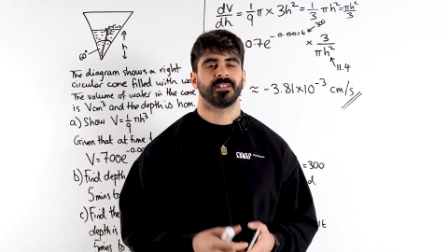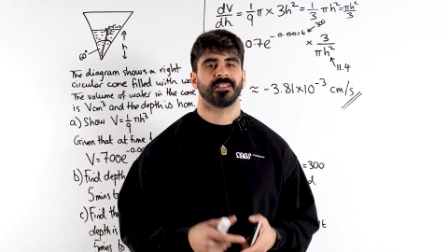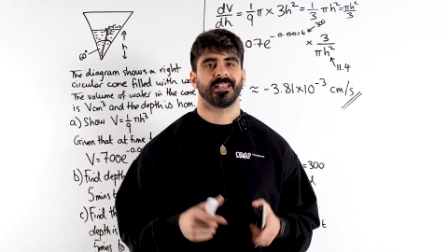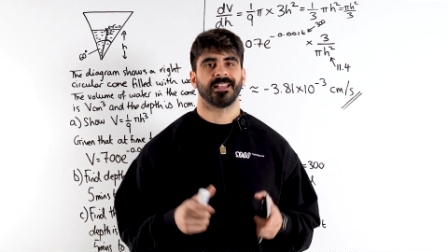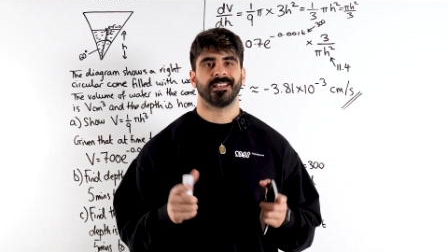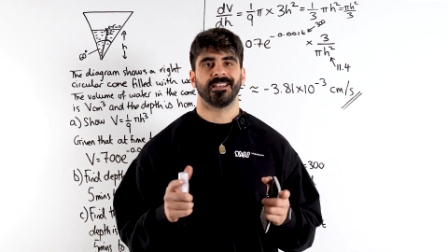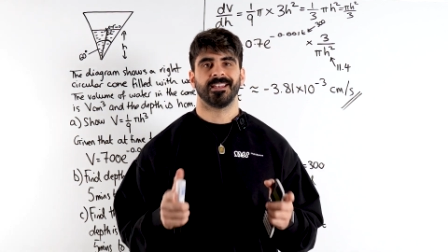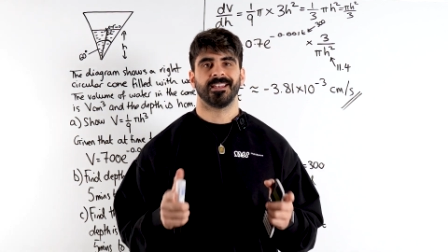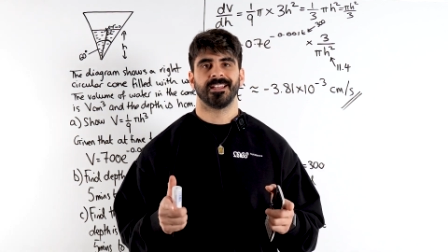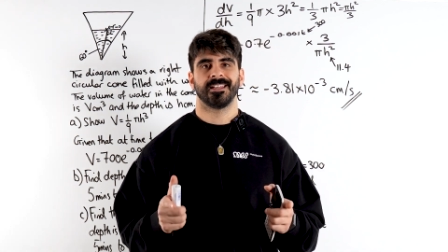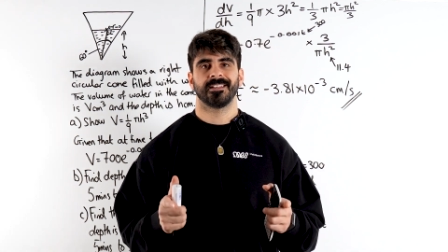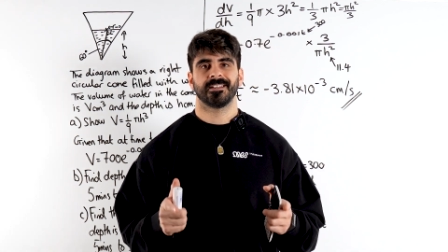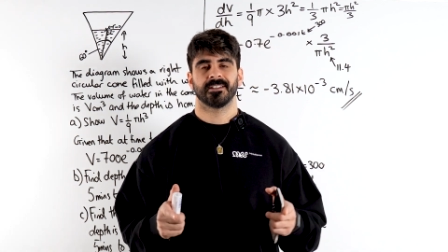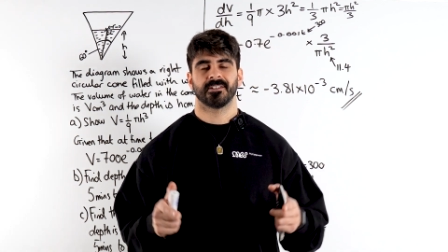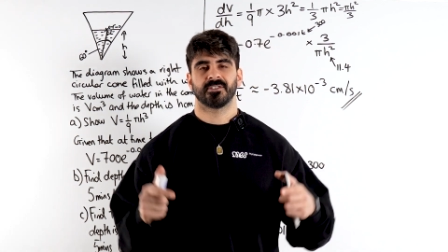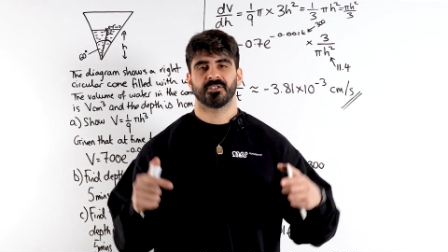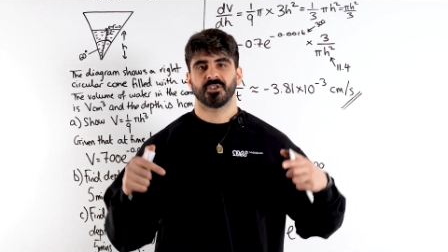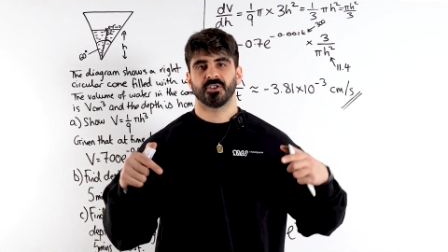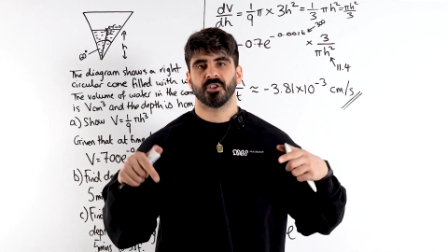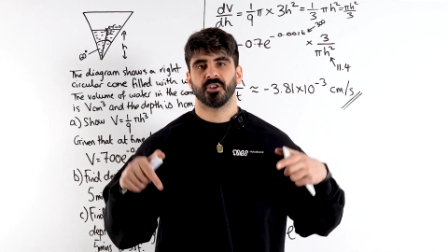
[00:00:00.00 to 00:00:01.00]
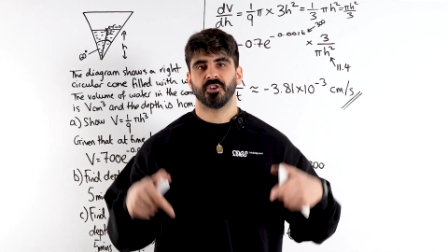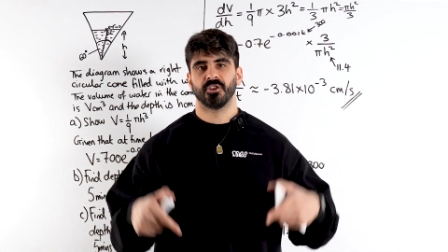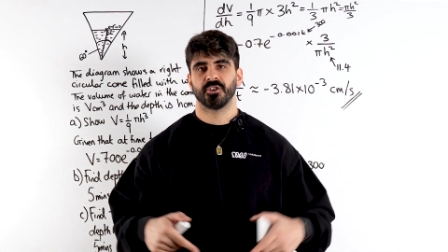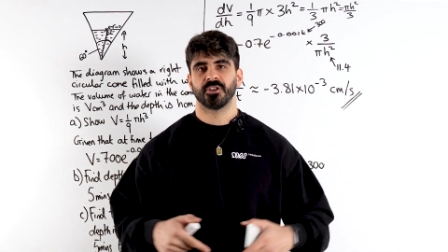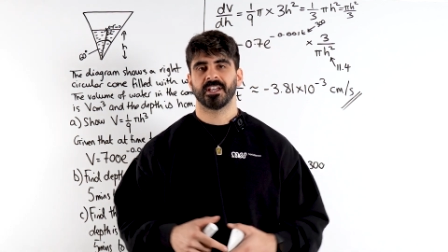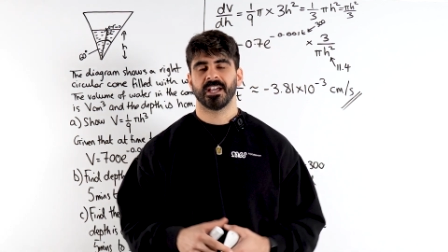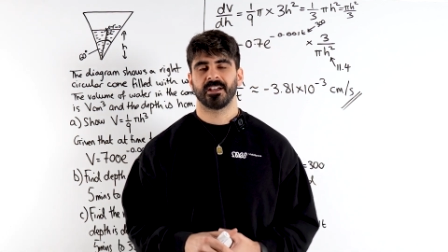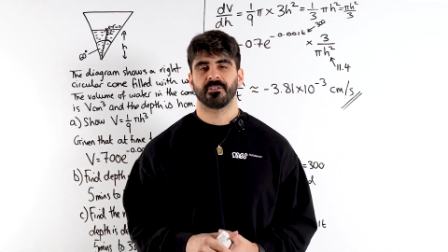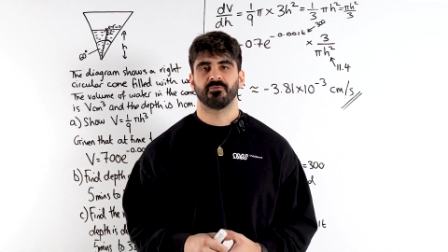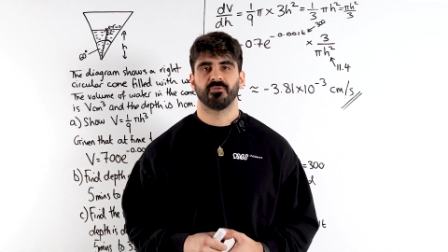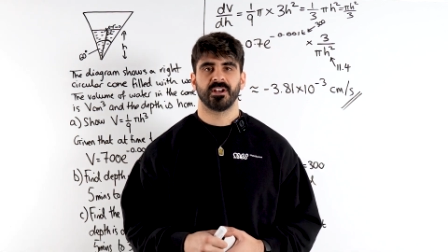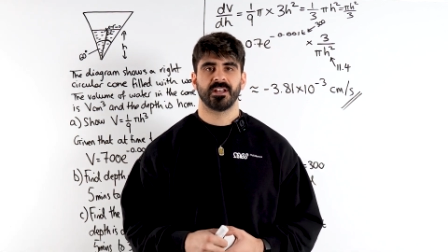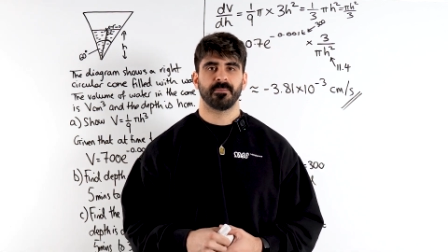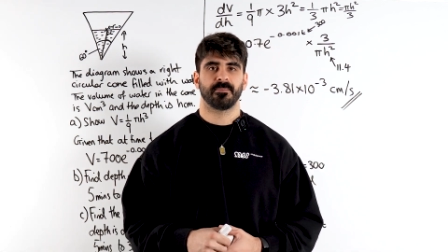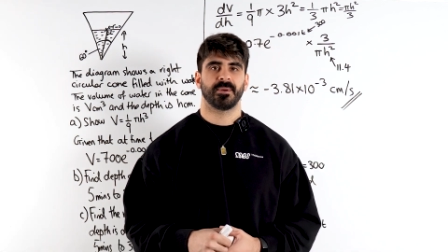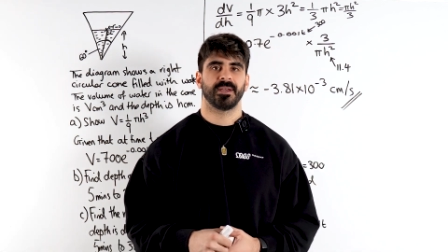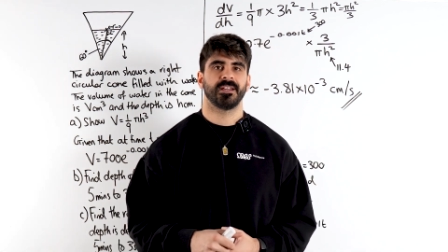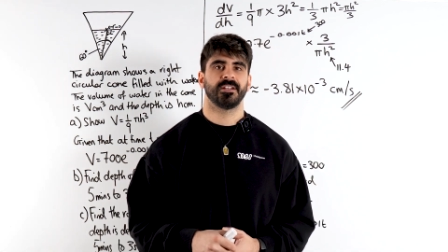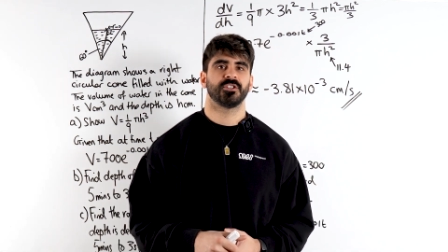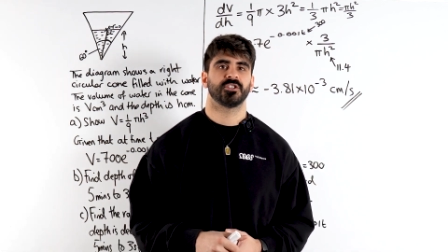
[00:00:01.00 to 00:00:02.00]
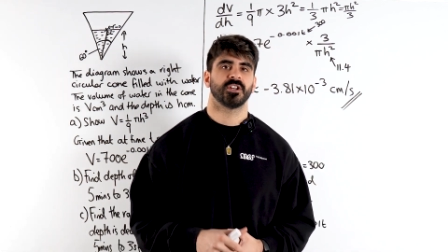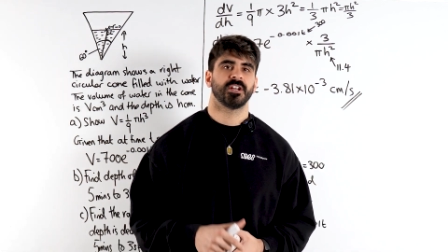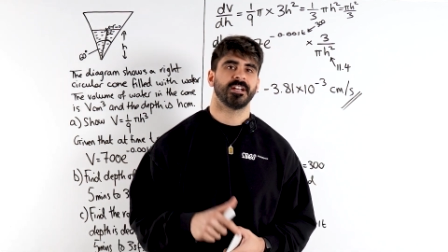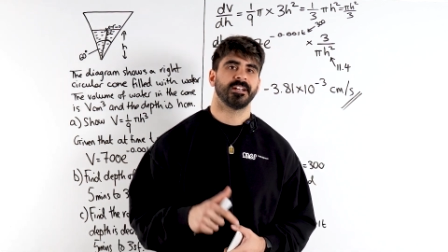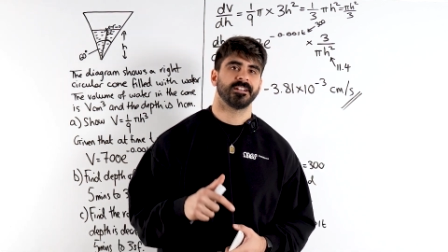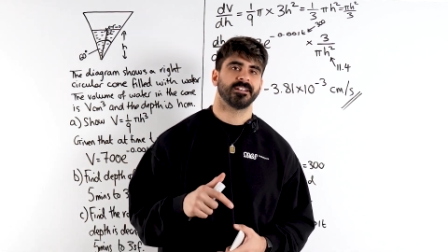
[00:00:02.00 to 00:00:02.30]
then link to the LunGang Reddit page